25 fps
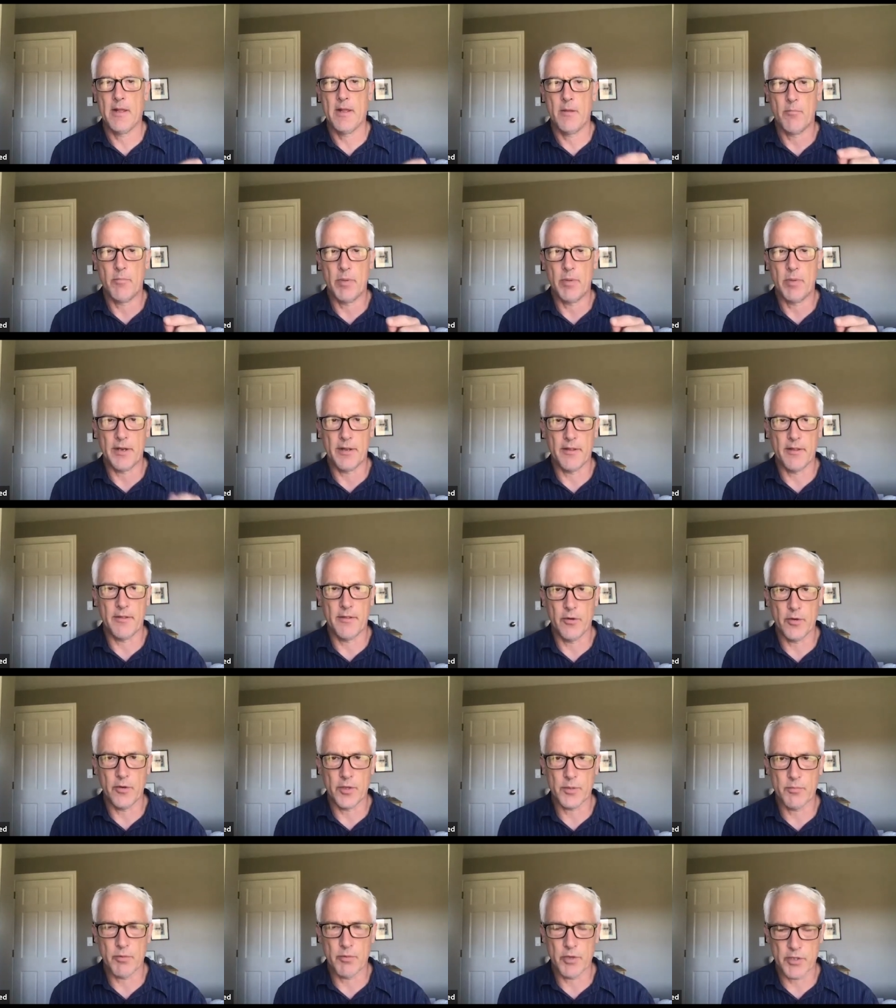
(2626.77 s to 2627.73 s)
but
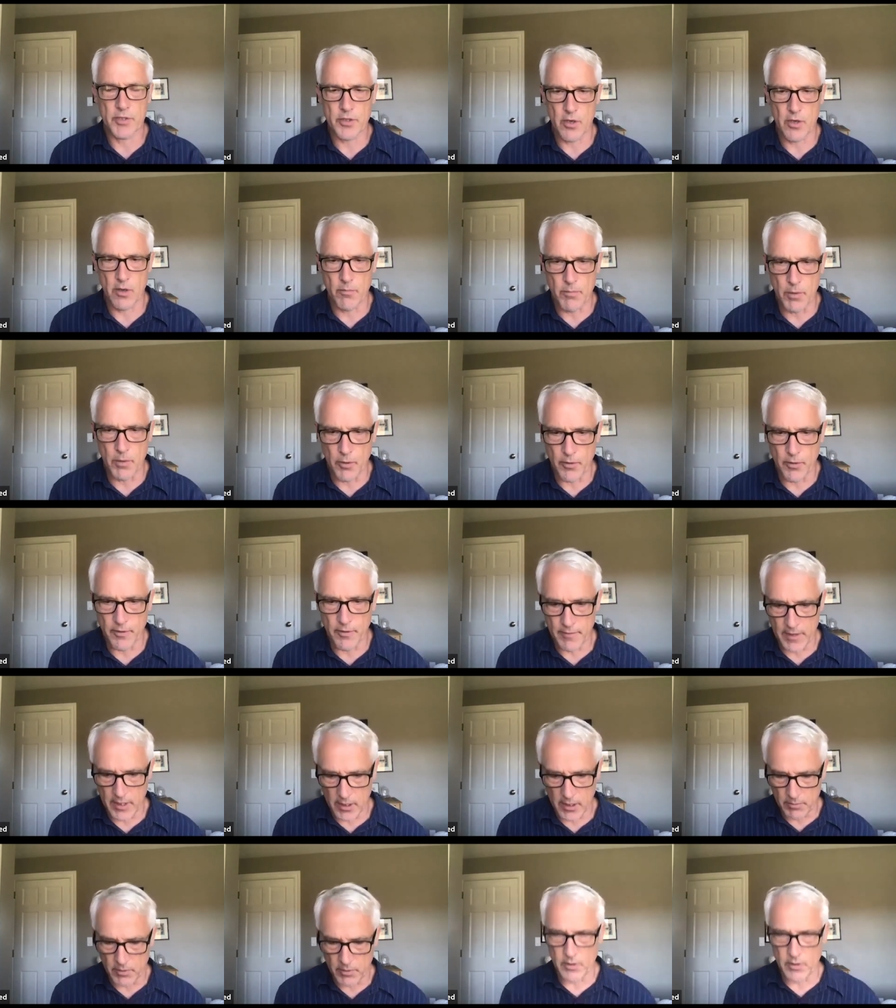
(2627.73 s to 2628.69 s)
those books are both
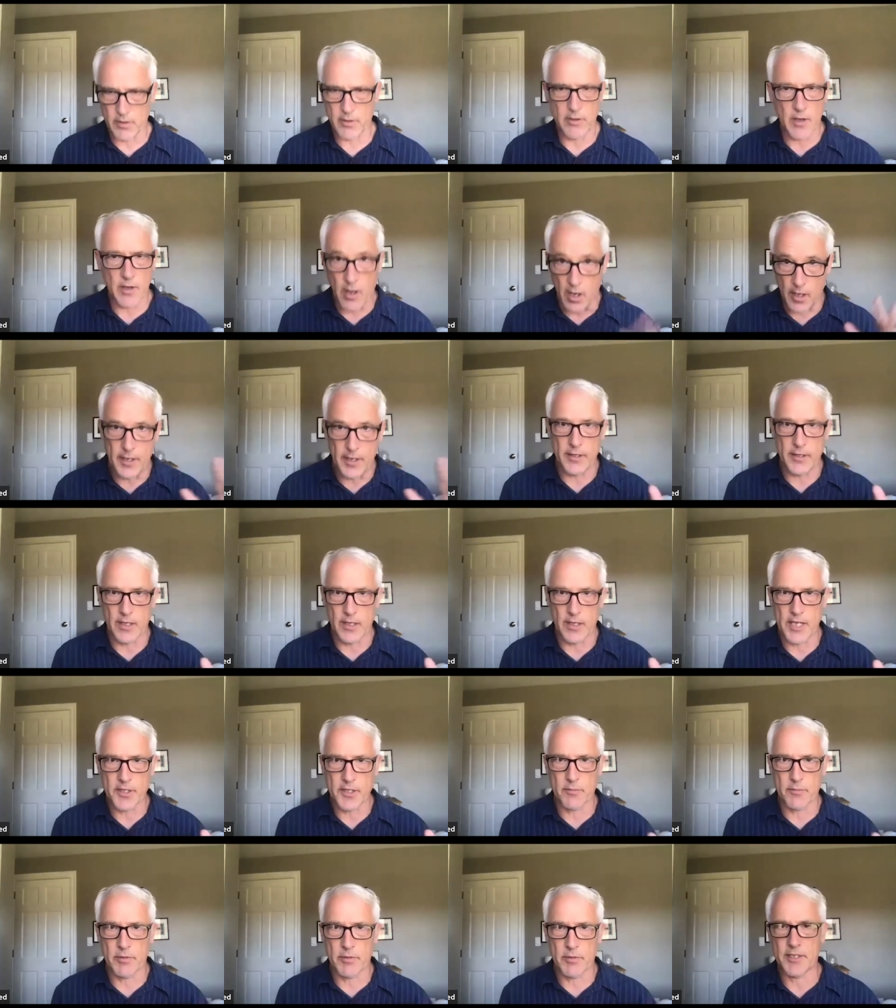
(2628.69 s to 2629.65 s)
available in lots
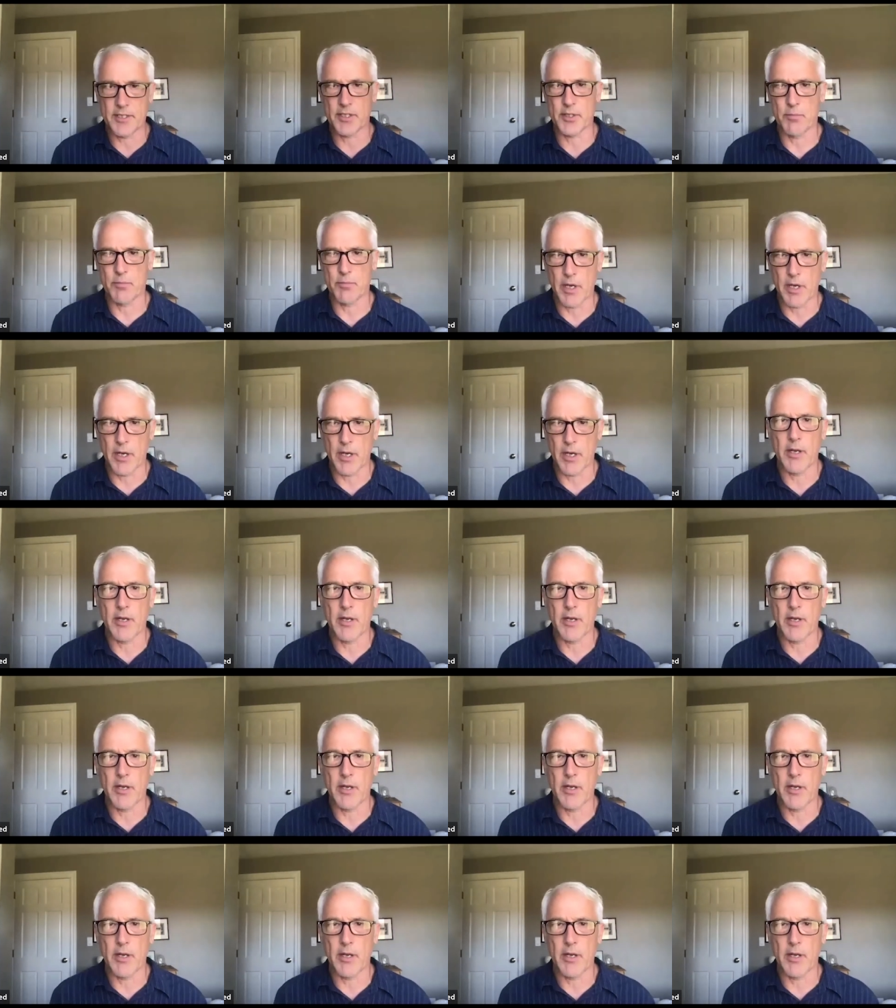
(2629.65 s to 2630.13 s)
of places but